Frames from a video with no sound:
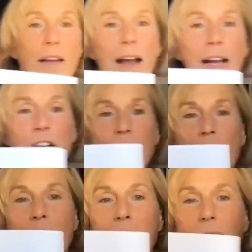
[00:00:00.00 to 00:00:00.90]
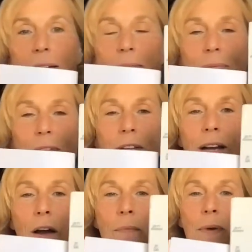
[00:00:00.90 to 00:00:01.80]
the eye chart here. So
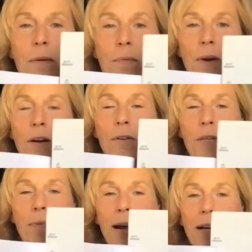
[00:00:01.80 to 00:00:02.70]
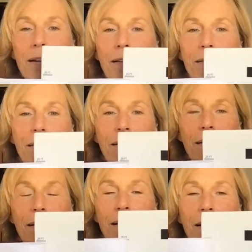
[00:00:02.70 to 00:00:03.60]
now what looks wider,
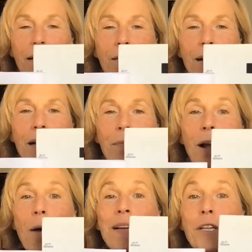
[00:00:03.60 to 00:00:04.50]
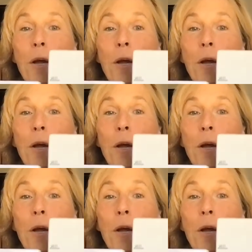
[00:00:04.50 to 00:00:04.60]
right? We always